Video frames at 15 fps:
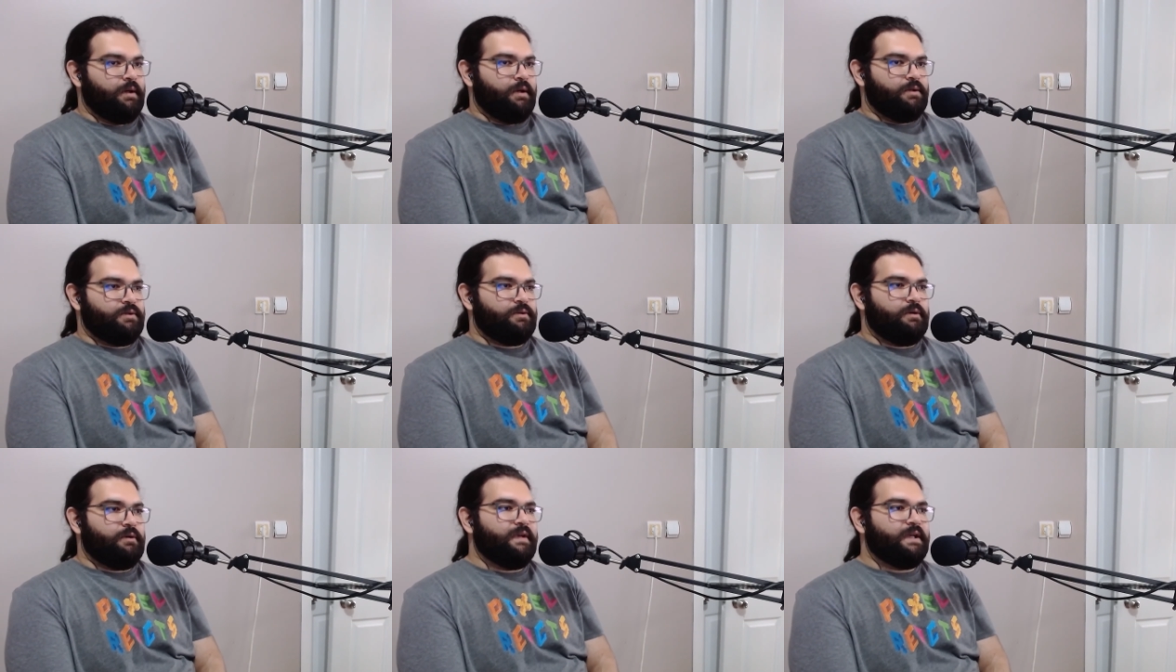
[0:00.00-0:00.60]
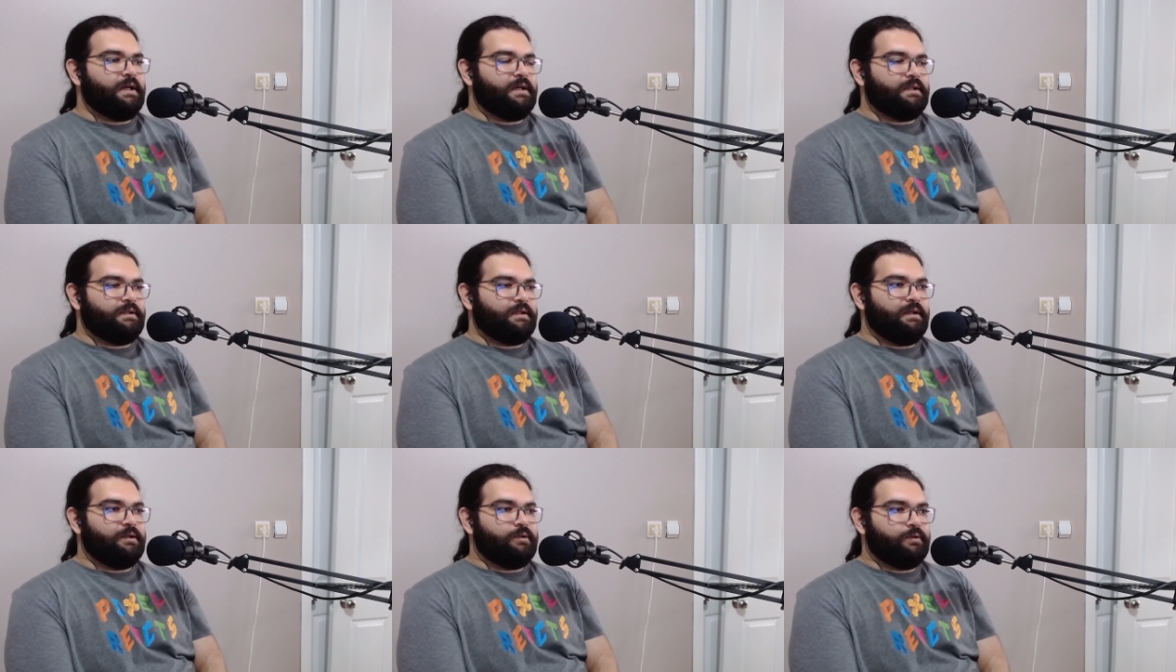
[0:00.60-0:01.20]
So we got
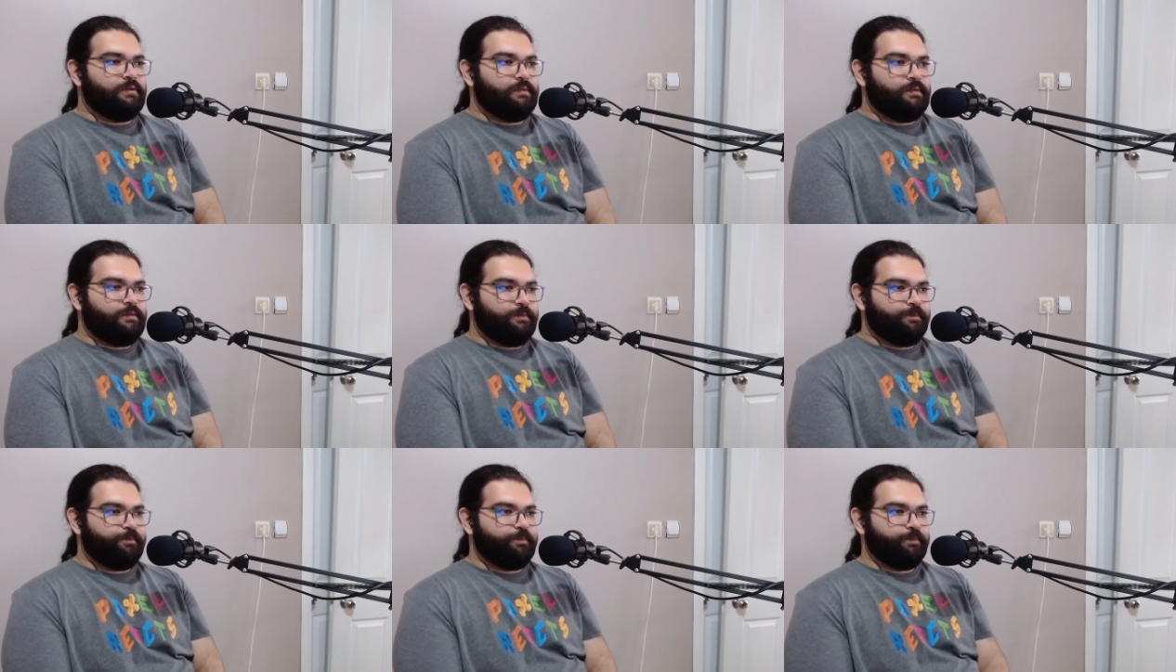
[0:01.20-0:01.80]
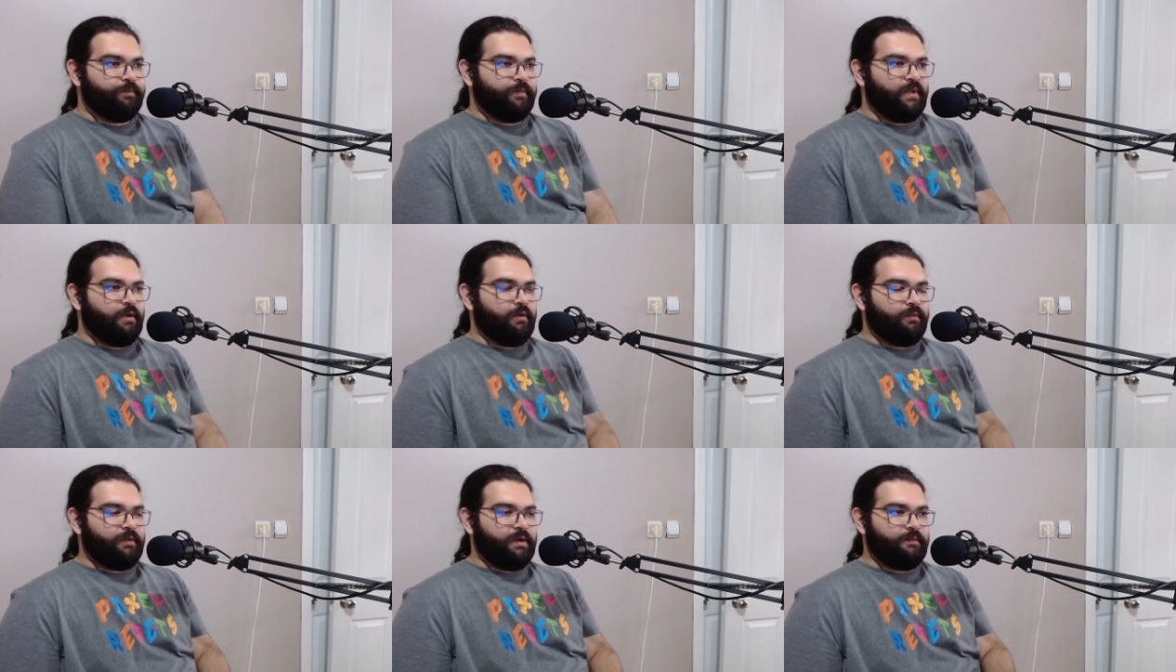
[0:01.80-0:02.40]
a lot of
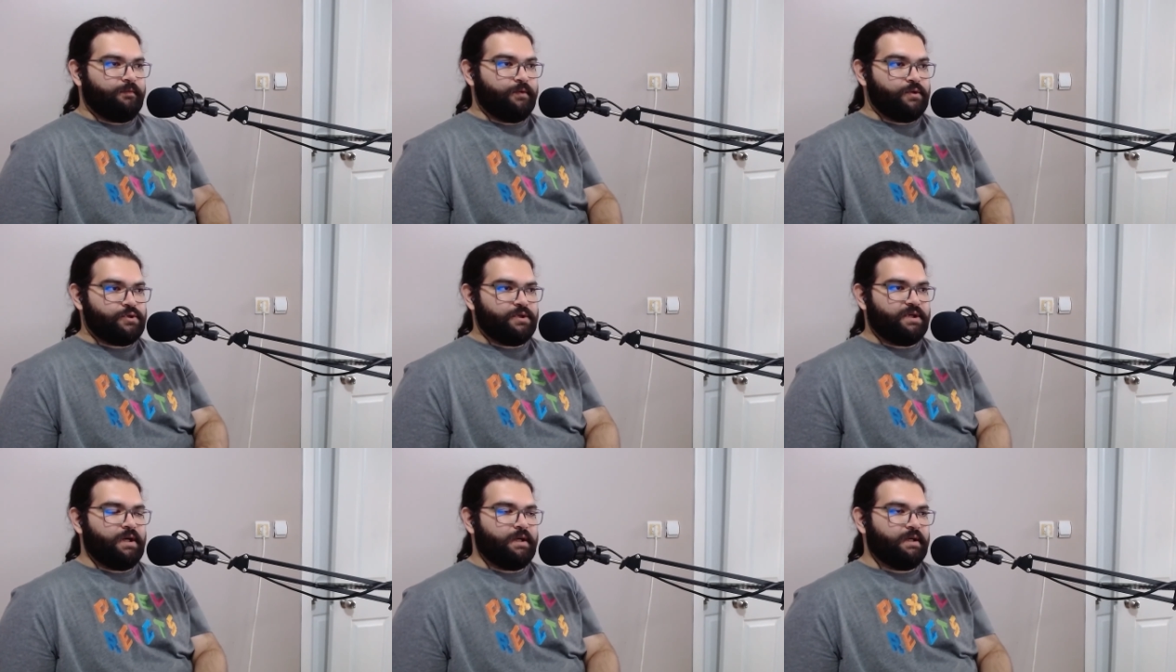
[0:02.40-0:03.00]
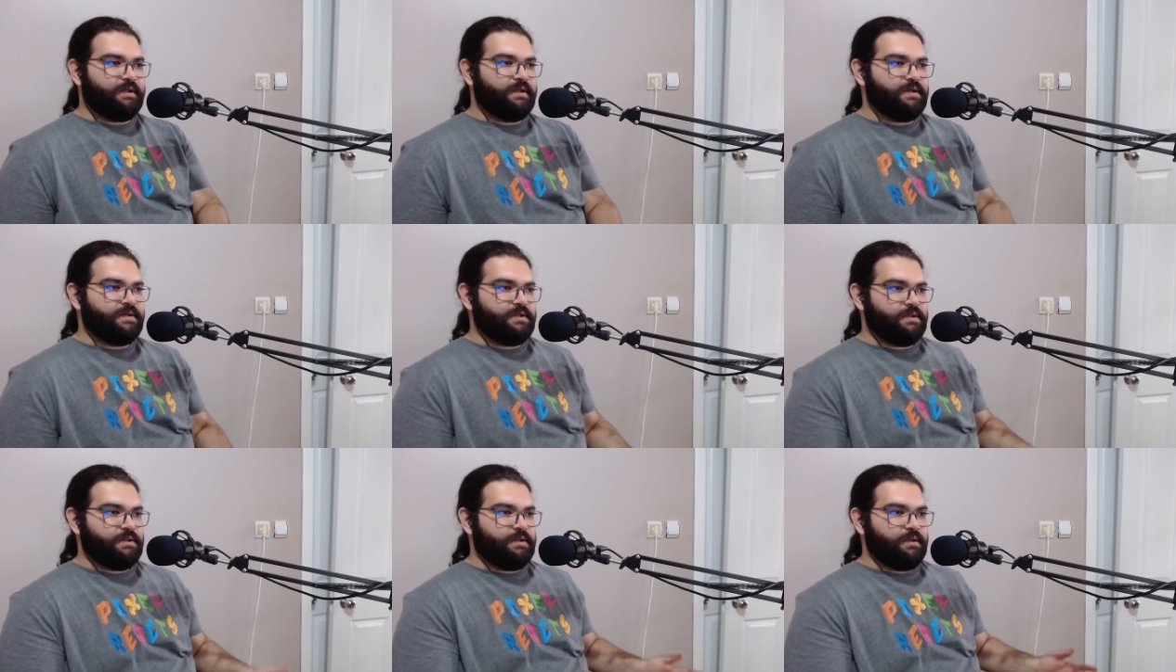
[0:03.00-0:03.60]
of our future
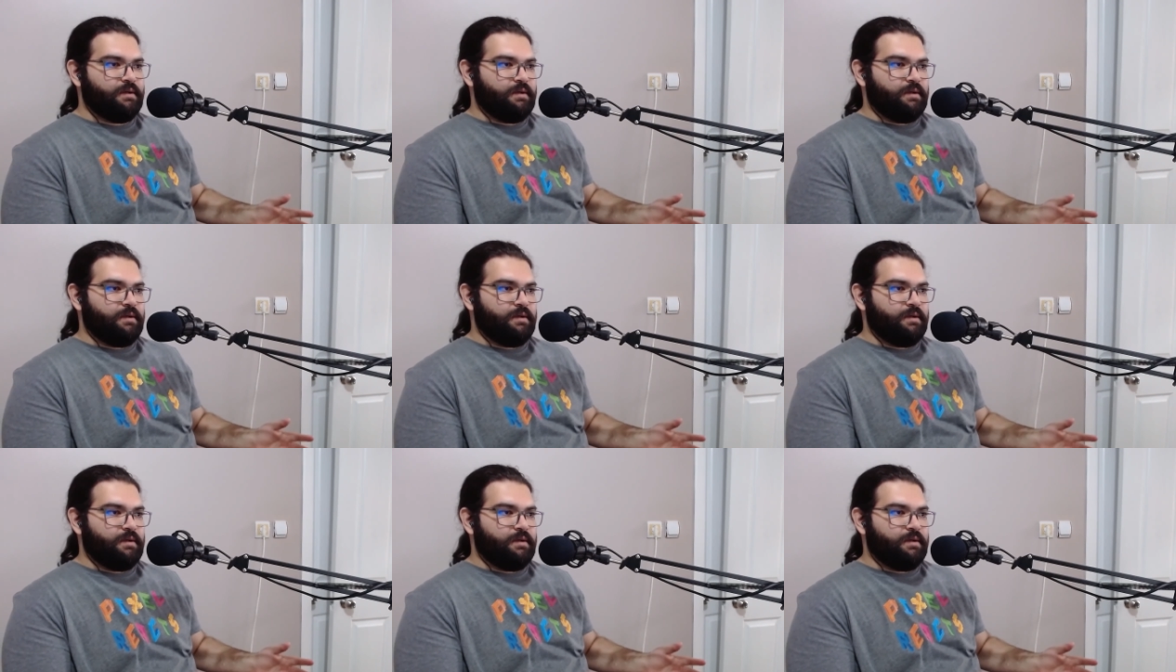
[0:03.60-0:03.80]
characters,